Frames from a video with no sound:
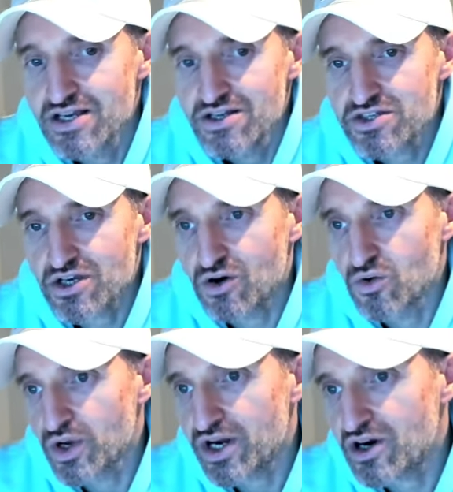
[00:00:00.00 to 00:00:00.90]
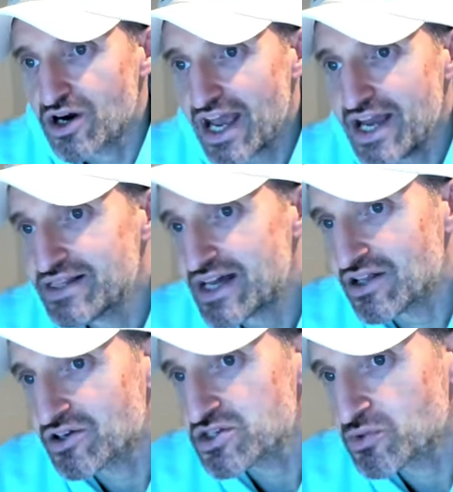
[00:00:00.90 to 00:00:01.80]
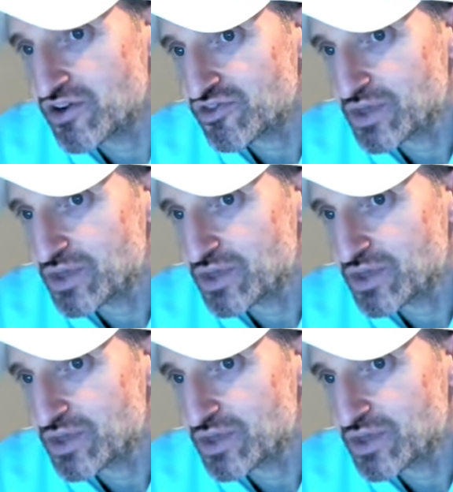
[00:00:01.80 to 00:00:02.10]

So we're eight dollars away from